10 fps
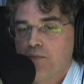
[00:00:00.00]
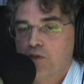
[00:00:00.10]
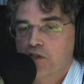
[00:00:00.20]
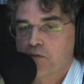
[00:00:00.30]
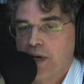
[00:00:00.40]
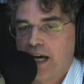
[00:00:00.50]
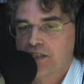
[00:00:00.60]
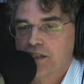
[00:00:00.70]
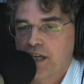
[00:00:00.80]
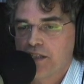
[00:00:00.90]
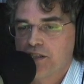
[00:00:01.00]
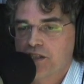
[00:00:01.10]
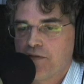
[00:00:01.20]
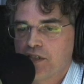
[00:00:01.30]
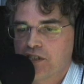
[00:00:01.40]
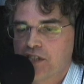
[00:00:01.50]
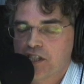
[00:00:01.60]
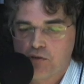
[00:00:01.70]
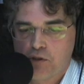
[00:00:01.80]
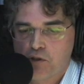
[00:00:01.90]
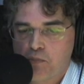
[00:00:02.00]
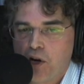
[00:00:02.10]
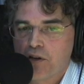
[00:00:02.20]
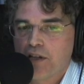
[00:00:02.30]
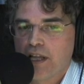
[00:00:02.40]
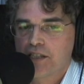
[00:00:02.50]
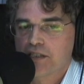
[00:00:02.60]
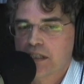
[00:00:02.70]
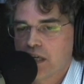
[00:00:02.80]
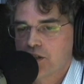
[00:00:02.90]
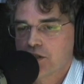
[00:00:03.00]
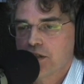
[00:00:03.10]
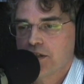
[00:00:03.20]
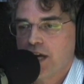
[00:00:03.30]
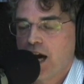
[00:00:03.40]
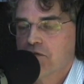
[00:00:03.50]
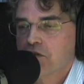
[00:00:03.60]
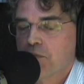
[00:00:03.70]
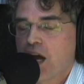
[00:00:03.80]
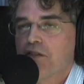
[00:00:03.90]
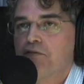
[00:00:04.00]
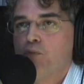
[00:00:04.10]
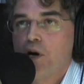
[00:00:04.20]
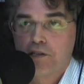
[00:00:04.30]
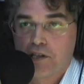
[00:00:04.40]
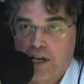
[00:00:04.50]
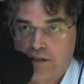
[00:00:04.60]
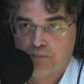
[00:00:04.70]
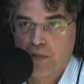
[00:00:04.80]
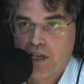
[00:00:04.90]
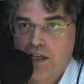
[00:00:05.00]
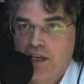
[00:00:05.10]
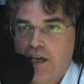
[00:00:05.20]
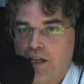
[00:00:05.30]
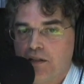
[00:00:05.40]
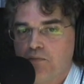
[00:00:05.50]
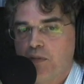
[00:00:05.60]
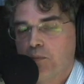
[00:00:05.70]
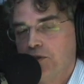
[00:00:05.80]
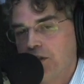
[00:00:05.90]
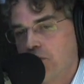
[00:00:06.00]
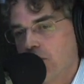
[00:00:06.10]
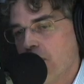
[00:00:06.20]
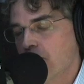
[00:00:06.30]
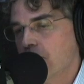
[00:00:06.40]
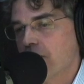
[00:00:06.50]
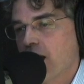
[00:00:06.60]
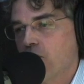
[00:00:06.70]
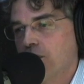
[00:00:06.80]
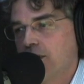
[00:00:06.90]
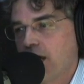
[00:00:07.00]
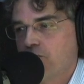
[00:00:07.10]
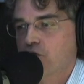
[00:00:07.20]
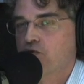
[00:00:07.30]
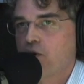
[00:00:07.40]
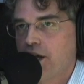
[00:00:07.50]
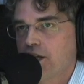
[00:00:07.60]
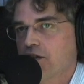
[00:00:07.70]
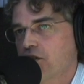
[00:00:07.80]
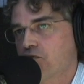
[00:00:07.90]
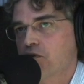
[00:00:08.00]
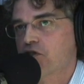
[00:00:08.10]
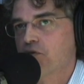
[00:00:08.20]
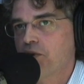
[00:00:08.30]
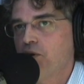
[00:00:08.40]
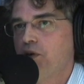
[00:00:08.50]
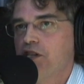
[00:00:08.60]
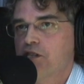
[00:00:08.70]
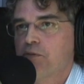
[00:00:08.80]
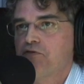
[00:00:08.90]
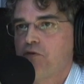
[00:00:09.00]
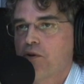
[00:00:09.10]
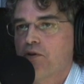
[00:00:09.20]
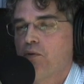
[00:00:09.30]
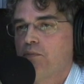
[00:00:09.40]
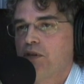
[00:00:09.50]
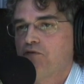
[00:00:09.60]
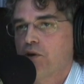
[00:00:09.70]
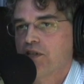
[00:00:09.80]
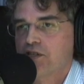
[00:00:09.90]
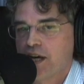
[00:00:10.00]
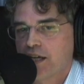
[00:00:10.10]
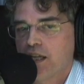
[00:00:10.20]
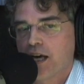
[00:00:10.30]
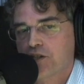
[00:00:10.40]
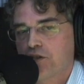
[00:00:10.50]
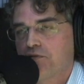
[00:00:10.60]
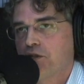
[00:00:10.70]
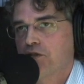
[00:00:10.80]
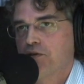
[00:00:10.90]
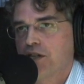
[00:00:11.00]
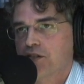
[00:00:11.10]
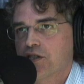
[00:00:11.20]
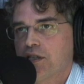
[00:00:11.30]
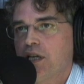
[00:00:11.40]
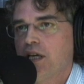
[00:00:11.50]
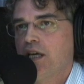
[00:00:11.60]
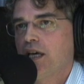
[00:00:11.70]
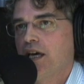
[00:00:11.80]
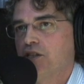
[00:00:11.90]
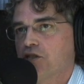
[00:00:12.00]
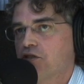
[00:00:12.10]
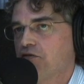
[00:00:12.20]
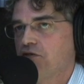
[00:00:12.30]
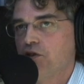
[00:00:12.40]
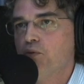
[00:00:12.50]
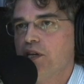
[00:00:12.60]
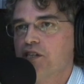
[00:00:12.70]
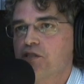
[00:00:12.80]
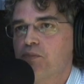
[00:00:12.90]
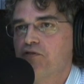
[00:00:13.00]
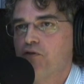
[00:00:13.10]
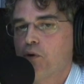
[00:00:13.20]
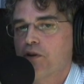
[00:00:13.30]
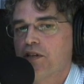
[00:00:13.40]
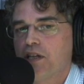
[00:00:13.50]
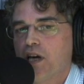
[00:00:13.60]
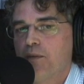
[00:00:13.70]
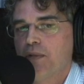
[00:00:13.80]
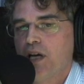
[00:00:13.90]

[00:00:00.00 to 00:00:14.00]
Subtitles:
which was passed in 1976, which was part of the legislation in the aftermath of Watergate. And people need to remember that when Dad was running, this was 3 weeks before the second election of Richard Nixon, and just a few weeks before the